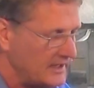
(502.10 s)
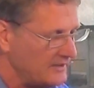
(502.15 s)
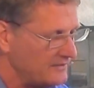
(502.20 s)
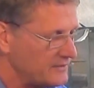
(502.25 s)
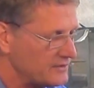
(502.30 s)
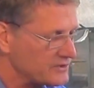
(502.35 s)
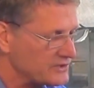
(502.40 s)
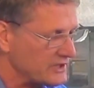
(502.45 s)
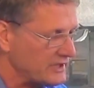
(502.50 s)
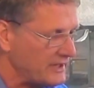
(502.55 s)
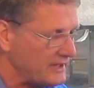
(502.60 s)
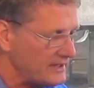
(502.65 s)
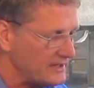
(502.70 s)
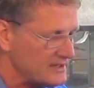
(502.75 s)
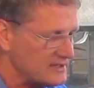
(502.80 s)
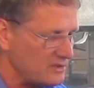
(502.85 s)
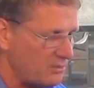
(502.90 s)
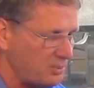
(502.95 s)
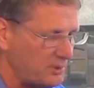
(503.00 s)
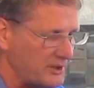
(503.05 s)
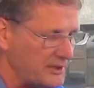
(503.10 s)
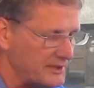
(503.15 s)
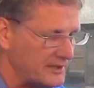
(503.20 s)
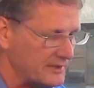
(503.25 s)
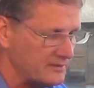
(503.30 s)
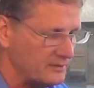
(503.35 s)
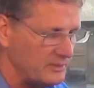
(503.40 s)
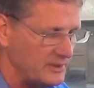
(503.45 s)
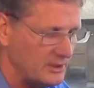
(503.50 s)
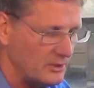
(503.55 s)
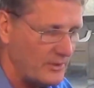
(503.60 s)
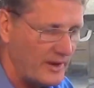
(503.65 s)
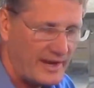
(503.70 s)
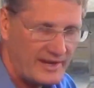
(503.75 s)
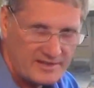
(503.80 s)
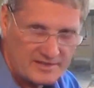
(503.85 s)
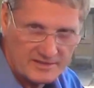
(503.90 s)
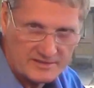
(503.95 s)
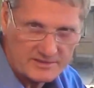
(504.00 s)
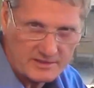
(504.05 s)
If your skin is depleted of amino
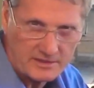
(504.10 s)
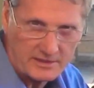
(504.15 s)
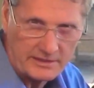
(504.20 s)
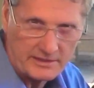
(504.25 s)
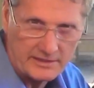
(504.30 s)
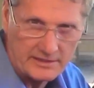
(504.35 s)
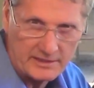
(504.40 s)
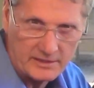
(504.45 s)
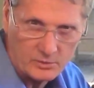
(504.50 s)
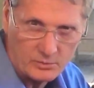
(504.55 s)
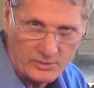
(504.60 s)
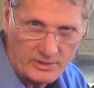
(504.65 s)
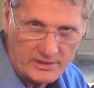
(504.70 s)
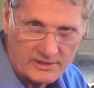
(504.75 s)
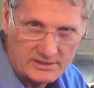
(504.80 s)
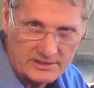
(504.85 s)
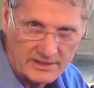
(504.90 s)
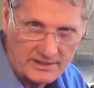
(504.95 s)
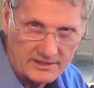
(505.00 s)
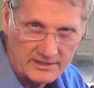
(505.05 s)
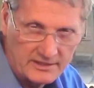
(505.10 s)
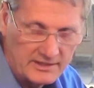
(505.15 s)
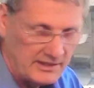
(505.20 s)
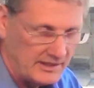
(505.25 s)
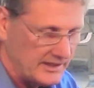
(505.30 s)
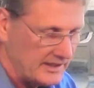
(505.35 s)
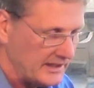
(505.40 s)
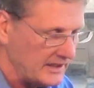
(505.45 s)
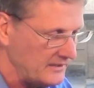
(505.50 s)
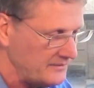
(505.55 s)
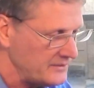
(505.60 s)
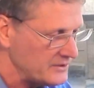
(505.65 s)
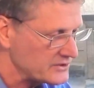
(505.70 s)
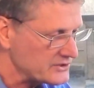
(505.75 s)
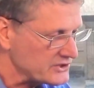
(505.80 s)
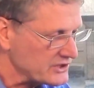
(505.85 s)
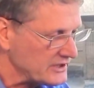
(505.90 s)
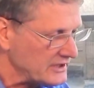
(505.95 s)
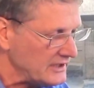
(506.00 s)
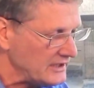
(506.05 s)
acids, it can get wrinkly. If your
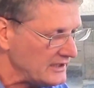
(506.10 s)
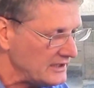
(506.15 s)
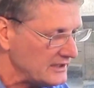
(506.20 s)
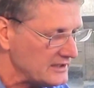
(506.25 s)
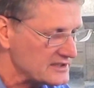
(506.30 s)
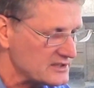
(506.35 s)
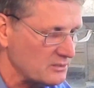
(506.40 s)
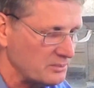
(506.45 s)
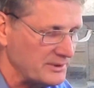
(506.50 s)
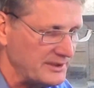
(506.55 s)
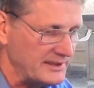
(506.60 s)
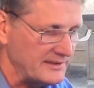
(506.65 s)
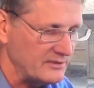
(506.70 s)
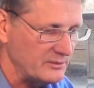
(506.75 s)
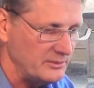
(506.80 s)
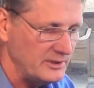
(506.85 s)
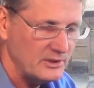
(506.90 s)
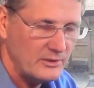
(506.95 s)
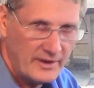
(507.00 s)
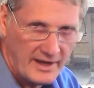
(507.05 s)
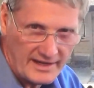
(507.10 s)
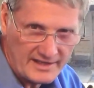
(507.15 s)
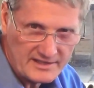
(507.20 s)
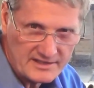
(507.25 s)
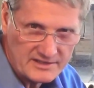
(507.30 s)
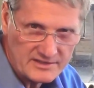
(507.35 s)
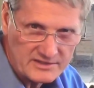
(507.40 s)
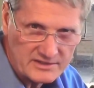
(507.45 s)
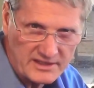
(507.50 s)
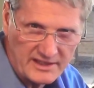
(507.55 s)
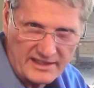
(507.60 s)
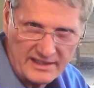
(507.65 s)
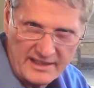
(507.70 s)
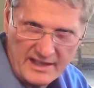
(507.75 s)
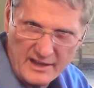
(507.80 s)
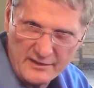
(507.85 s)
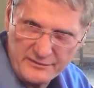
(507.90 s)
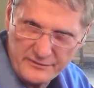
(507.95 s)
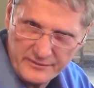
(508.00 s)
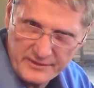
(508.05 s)
skin is depleted of amino acids, it
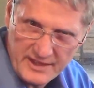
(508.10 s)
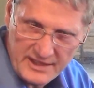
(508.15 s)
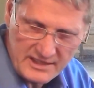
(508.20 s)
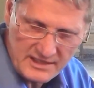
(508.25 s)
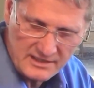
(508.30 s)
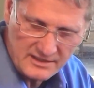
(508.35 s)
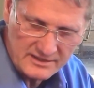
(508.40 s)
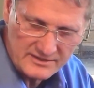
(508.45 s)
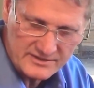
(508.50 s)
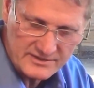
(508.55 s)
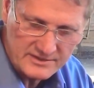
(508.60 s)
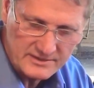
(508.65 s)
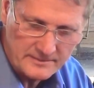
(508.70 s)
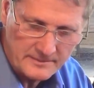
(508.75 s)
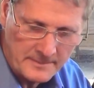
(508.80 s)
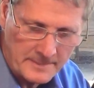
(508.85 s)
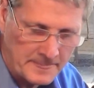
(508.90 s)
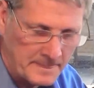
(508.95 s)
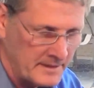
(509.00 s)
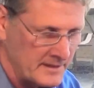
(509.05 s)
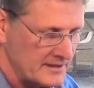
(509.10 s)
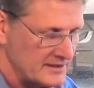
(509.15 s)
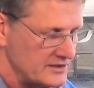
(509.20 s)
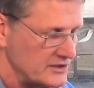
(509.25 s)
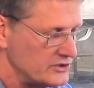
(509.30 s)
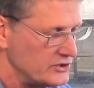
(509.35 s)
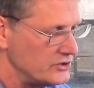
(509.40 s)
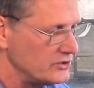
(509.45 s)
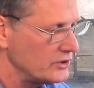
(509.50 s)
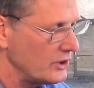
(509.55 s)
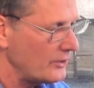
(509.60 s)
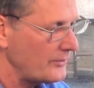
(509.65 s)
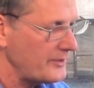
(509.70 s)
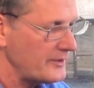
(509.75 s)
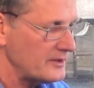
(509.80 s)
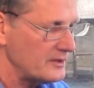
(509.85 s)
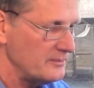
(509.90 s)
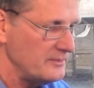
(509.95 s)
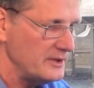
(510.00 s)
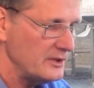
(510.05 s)
can have flakiness. Did you know
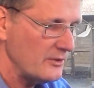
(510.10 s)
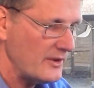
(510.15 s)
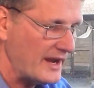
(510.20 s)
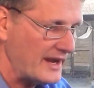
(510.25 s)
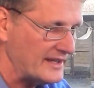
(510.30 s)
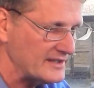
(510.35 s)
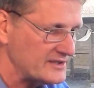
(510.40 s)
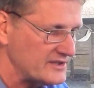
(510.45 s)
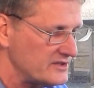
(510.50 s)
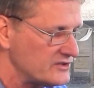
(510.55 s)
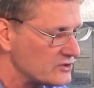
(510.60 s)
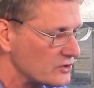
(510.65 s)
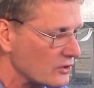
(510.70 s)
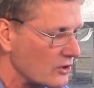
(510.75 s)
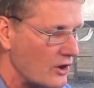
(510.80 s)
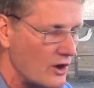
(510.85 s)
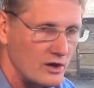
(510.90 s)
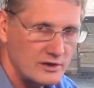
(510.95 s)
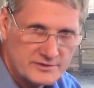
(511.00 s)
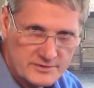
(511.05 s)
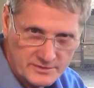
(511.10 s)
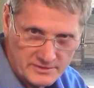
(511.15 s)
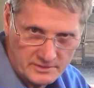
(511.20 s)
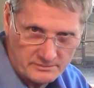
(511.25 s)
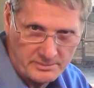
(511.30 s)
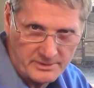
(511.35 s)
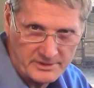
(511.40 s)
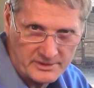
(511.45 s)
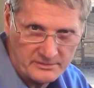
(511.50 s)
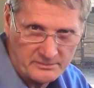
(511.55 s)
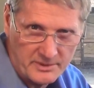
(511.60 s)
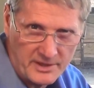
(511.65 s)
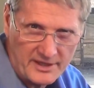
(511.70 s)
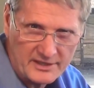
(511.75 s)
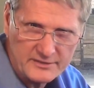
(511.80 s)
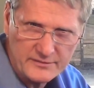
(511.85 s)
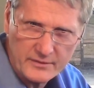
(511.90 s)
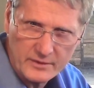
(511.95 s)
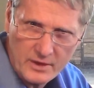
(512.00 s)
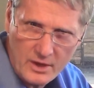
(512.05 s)
that amino acids are also the building
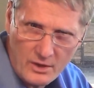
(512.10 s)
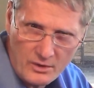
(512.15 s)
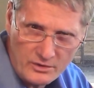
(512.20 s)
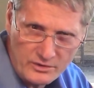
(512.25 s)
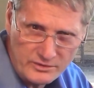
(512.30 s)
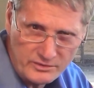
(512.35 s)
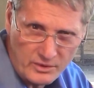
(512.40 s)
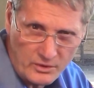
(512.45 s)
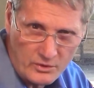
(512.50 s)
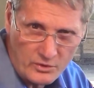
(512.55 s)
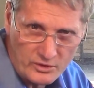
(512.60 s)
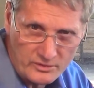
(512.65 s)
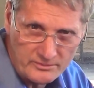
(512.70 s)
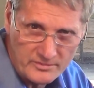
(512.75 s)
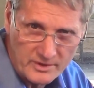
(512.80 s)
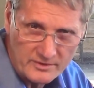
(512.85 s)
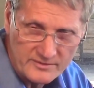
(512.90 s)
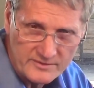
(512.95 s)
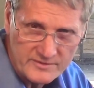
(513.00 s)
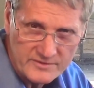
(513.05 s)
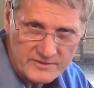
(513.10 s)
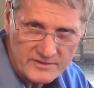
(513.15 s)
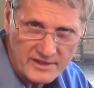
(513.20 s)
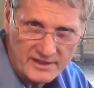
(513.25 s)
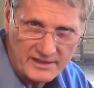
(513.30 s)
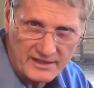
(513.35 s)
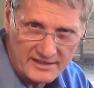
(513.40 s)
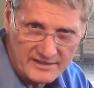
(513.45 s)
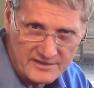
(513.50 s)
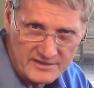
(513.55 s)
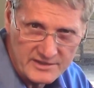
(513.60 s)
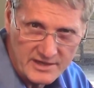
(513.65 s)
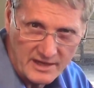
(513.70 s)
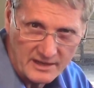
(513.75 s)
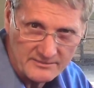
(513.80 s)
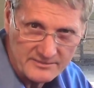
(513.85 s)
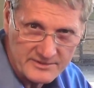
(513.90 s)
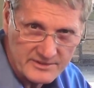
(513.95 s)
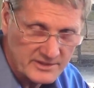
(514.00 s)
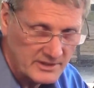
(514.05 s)
blocks for hormones and
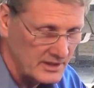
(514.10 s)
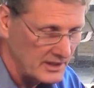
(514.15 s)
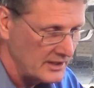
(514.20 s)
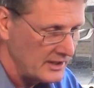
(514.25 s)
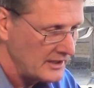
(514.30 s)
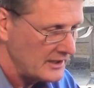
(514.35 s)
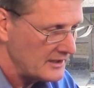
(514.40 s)
enzymes?